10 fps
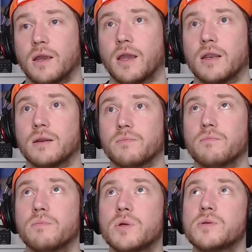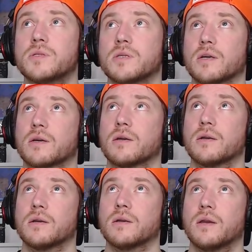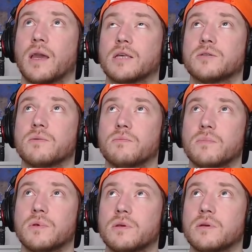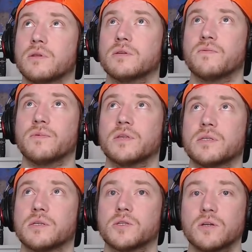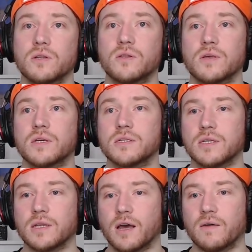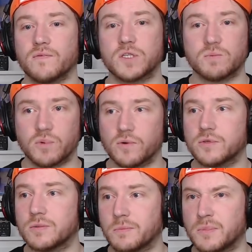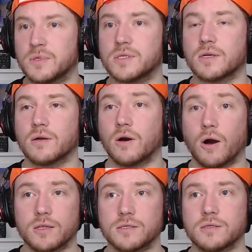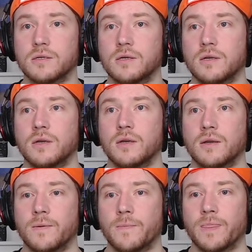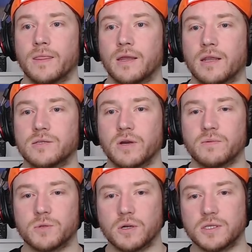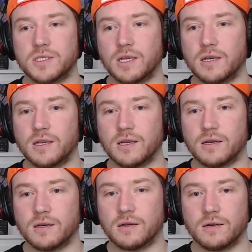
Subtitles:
And music has, you know, there's certain things in life, sport, music, art, it has a way of transcending